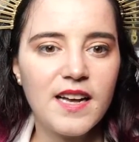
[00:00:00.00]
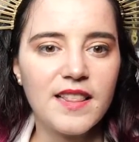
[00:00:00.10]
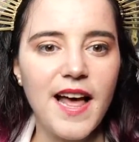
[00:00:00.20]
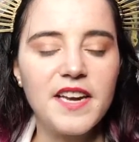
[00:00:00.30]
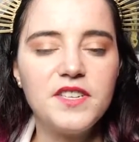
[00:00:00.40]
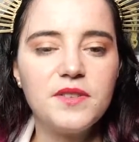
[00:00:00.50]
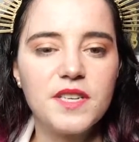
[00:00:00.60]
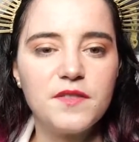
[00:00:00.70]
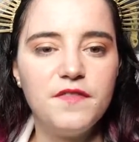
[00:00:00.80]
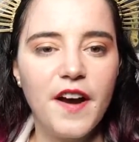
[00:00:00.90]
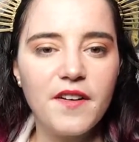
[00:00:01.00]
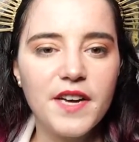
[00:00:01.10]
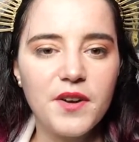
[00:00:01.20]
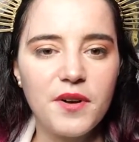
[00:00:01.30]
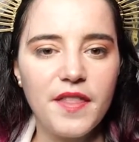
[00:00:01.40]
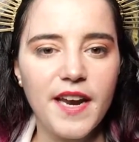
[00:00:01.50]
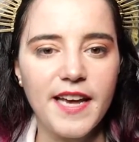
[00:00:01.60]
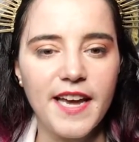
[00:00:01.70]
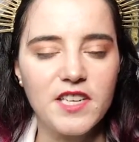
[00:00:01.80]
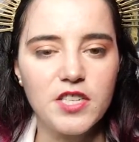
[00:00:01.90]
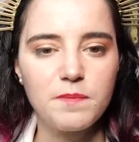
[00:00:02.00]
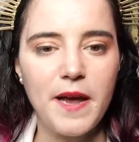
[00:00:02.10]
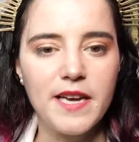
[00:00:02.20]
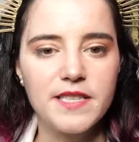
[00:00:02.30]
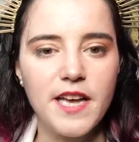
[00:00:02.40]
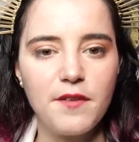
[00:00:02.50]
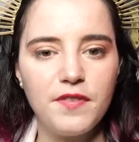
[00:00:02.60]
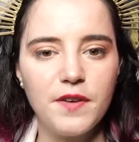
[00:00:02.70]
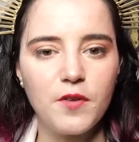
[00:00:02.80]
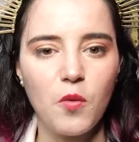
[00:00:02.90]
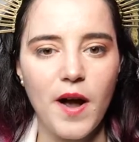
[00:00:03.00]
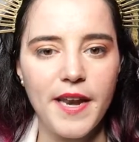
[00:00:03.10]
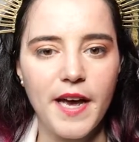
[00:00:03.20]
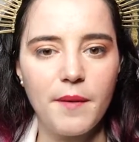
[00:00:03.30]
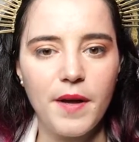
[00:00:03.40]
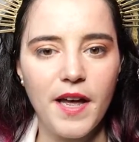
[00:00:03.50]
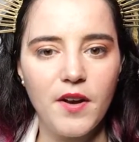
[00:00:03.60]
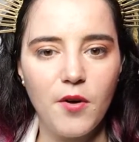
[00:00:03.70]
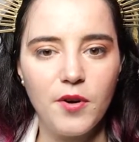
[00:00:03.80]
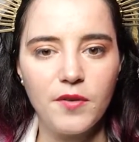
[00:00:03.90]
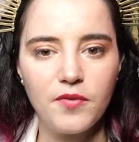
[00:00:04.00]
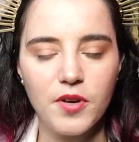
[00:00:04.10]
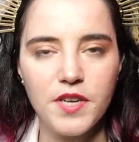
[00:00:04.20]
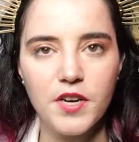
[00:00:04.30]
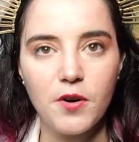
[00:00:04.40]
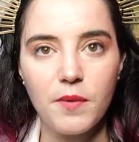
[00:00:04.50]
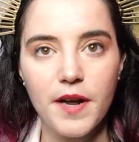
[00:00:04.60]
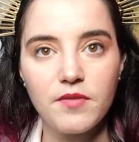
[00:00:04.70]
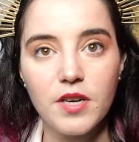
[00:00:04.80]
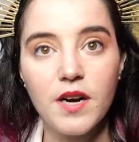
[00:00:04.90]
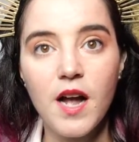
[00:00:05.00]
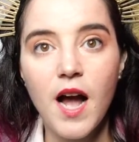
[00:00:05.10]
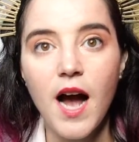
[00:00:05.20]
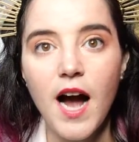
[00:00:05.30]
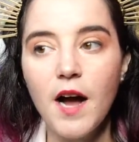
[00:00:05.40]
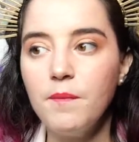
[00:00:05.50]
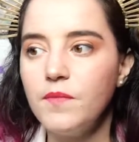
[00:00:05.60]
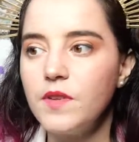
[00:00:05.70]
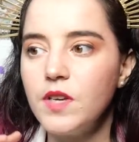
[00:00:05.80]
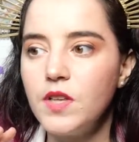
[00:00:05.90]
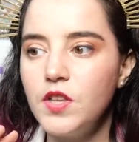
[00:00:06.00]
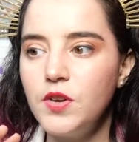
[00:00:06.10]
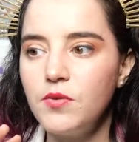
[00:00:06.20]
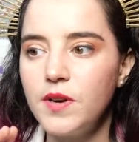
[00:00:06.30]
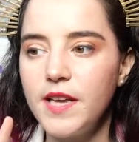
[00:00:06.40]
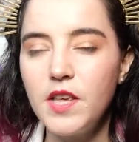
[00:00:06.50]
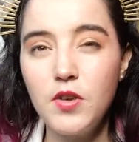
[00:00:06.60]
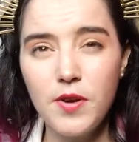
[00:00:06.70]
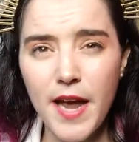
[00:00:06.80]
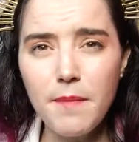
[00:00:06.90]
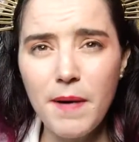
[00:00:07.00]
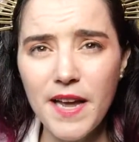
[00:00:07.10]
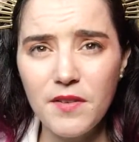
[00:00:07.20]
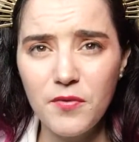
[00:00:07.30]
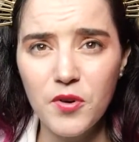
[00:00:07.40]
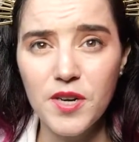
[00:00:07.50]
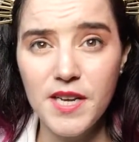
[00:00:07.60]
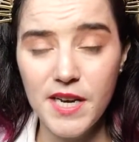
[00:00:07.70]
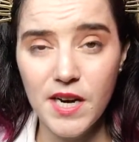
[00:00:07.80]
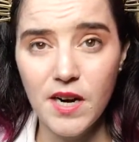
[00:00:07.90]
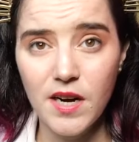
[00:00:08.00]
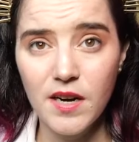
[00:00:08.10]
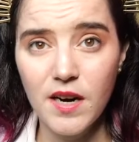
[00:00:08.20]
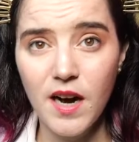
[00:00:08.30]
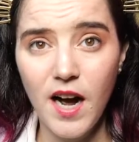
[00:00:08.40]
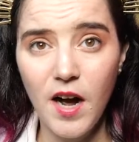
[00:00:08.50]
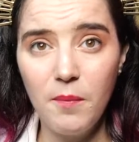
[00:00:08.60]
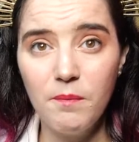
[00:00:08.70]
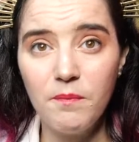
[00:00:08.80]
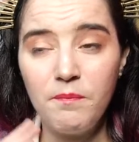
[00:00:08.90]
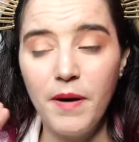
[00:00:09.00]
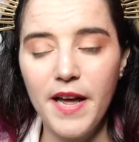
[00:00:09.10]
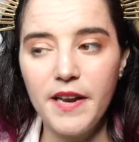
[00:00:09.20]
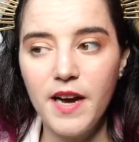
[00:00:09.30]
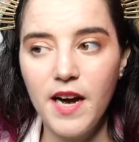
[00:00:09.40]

Latitude says, very annoyed that I can't just pay a set fee for YNAB and own it for a year or whatever. You can buy it for a year, but